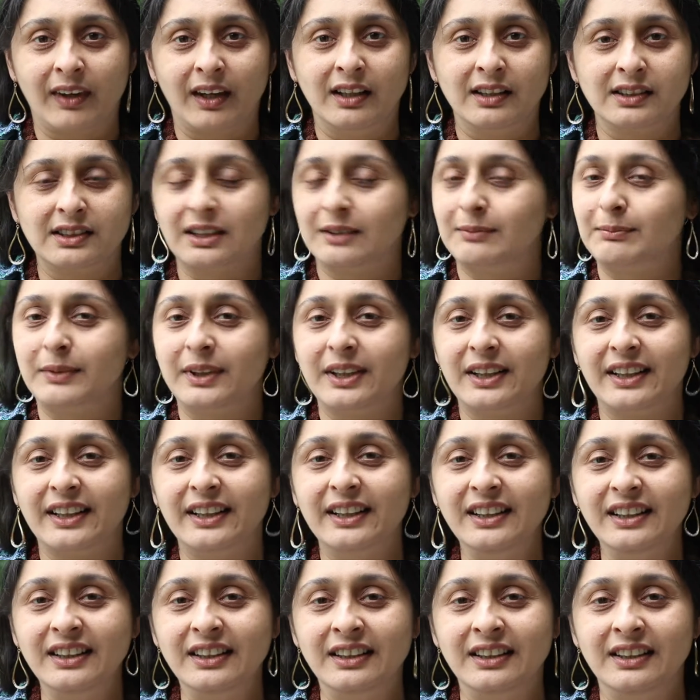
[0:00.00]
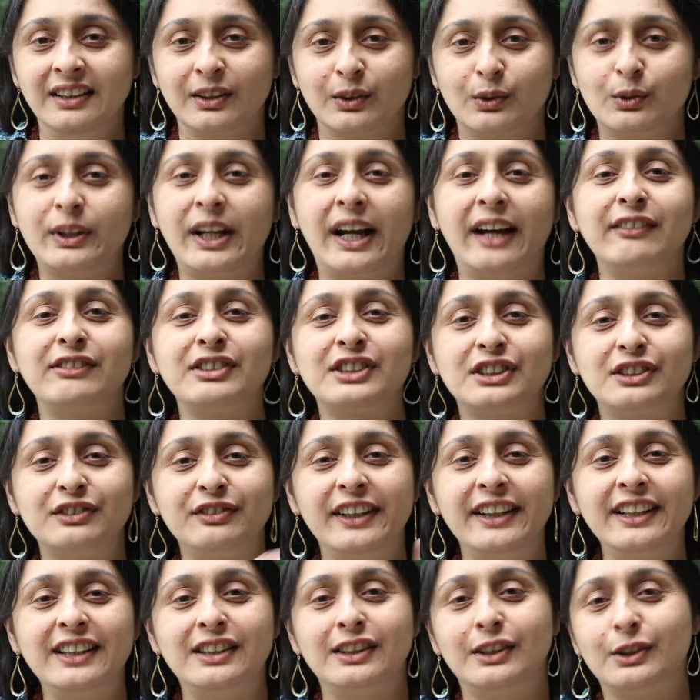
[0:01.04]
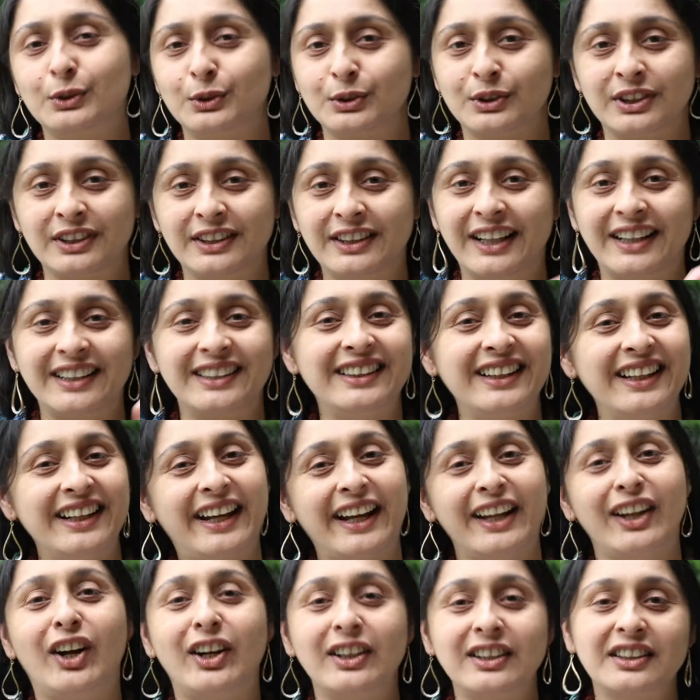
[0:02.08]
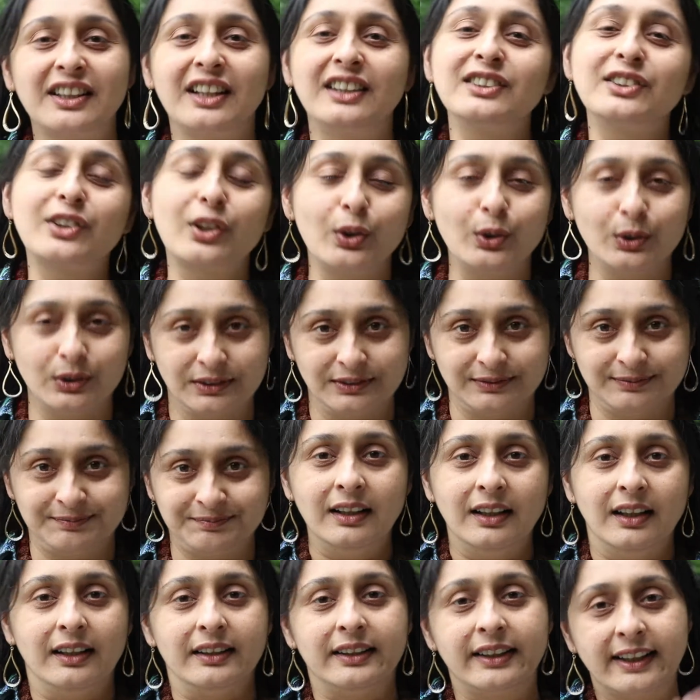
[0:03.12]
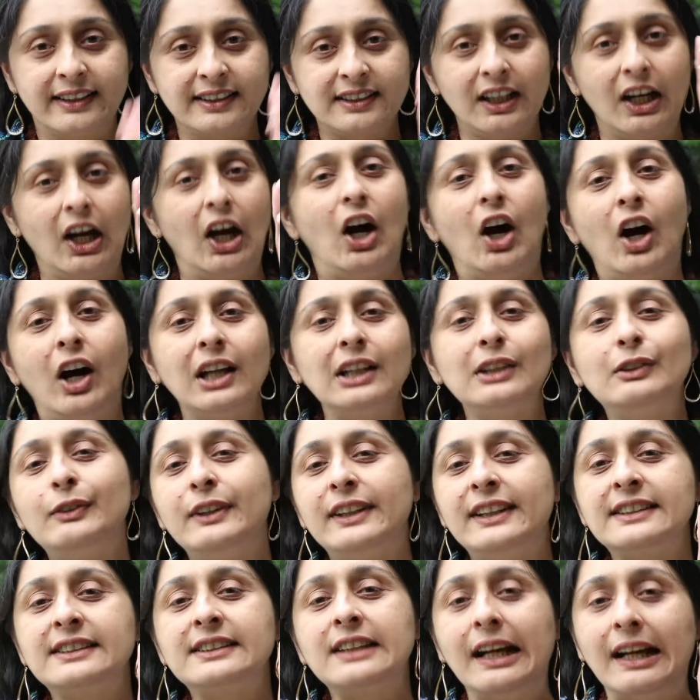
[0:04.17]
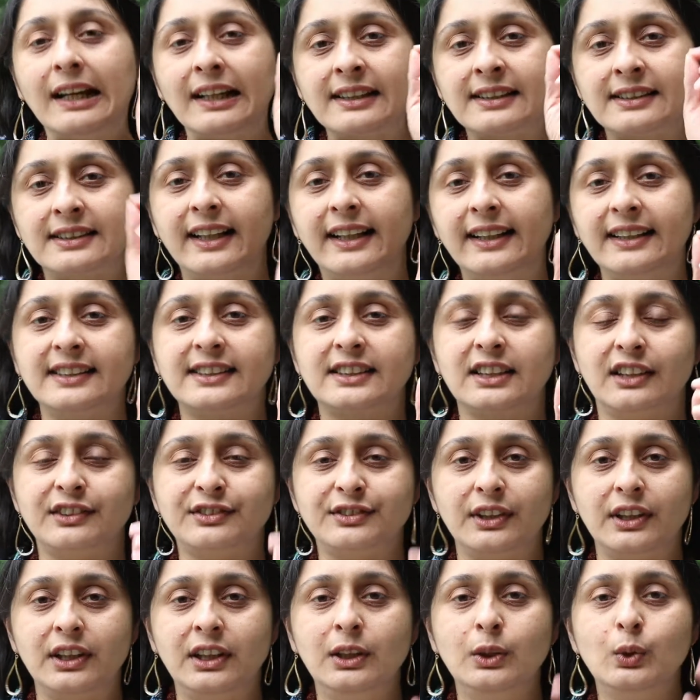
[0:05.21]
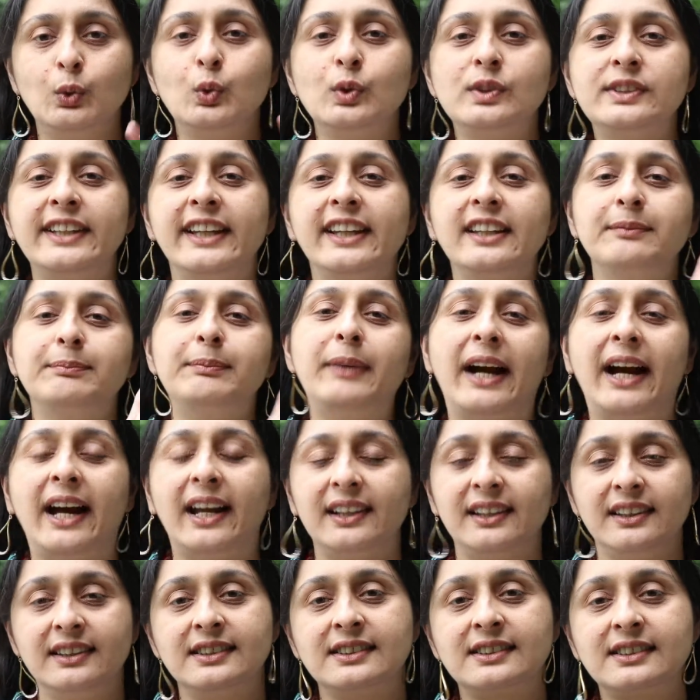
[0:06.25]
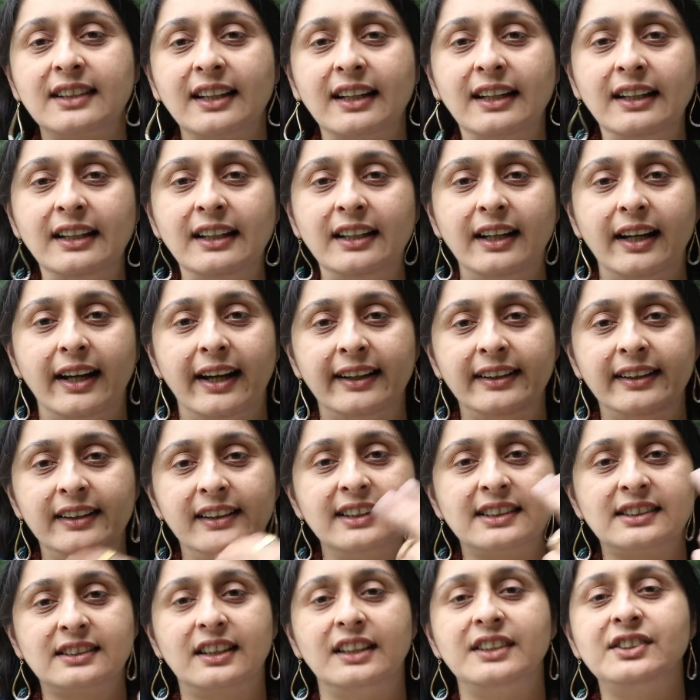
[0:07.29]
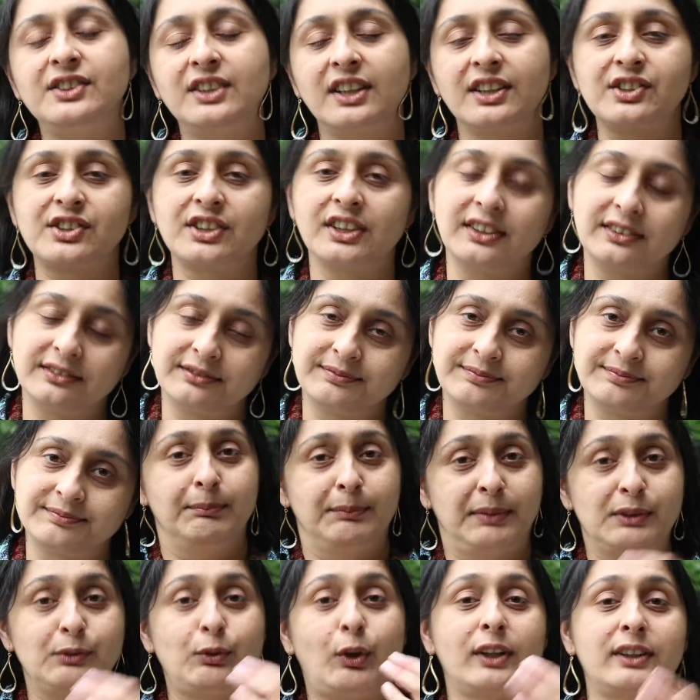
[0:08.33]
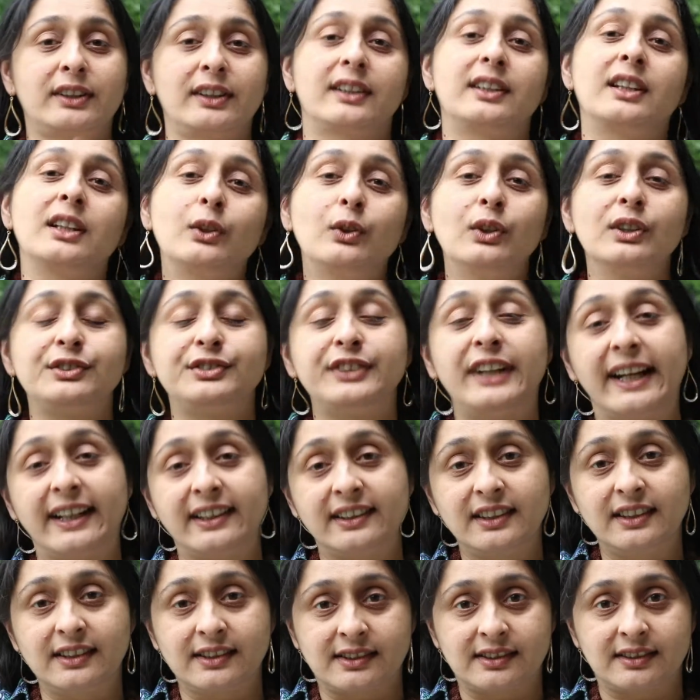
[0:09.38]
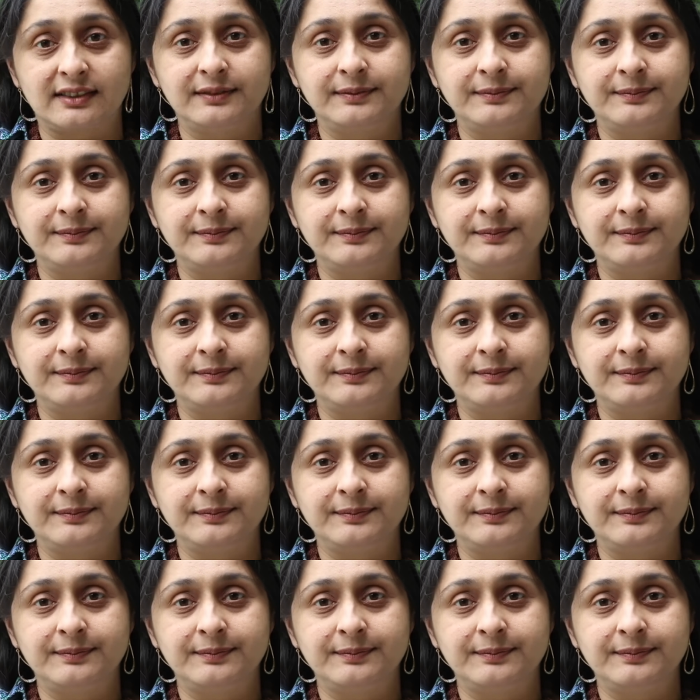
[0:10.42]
Somebody could have sweet tooth that they cannot control. There is always sense of losing balance in this conjunction. But what are the good factors?